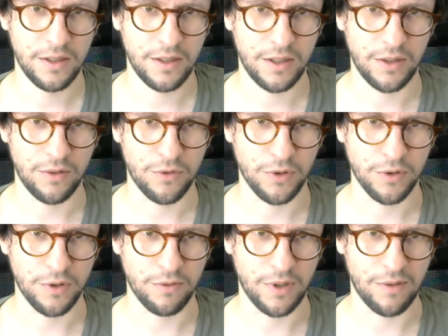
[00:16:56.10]
in
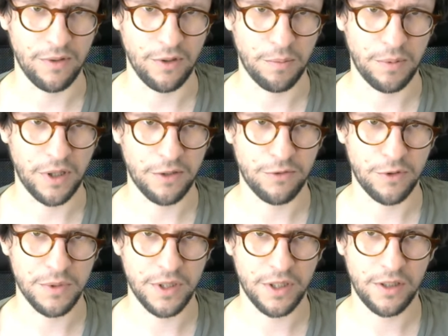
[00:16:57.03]
front of level
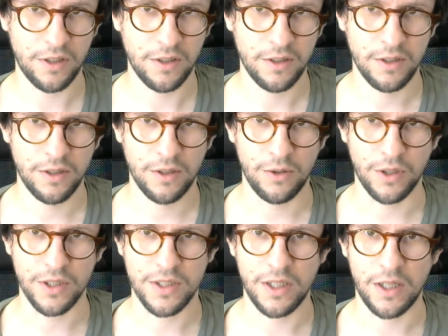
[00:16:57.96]
platforms here.
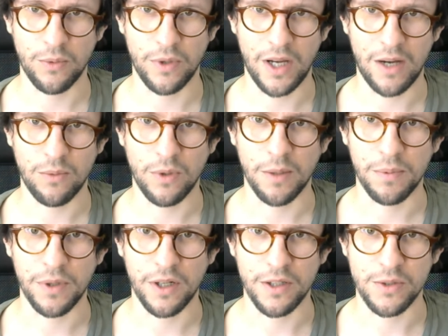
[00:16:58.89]
You can see that we have one up here as